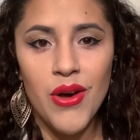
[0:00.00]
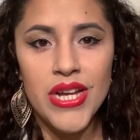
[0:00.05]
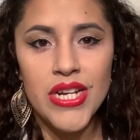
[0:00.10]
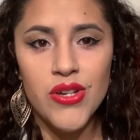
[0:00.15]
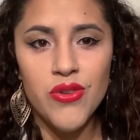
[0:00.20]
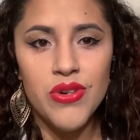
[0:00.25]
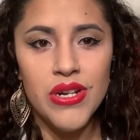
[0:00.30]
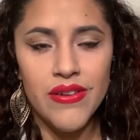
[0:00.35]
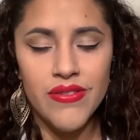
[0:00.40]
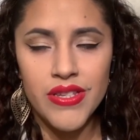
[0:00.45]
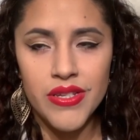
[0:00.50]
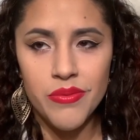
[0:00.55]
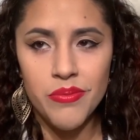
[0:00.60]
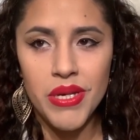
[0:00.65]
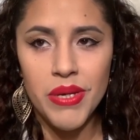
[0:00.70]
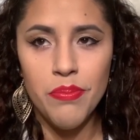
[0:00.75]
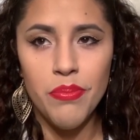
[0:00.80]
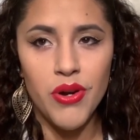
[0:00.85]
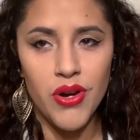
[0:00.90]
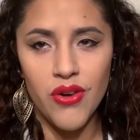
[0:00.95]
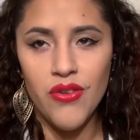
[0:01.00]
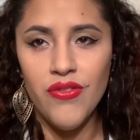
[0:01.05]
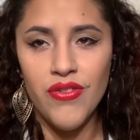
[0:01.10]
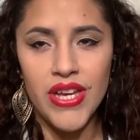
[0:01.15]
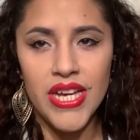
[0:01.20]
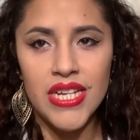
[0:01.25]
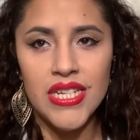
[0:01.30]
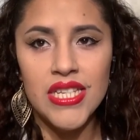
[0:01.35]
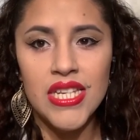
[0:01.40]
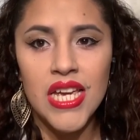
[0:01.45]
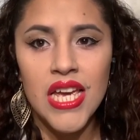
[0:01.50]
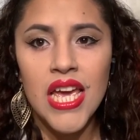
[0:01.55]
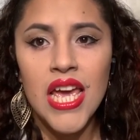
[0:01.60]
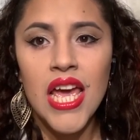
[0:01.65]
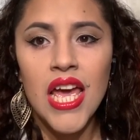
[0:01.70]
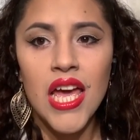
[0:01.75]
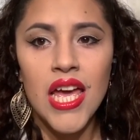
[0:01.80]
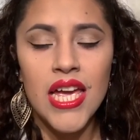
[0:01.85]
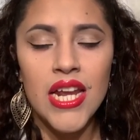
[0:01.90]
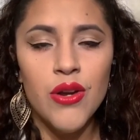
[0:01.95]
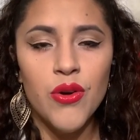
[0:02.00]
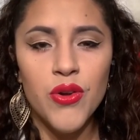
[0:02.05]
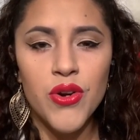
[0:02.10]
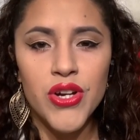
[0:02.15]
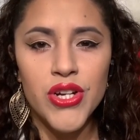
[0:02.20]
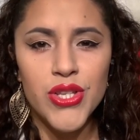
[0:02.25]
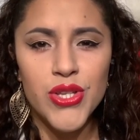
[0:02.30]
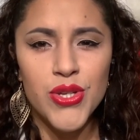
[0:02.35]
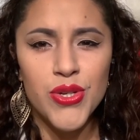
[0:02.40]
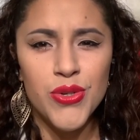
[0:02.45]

I don't have to be perfect in order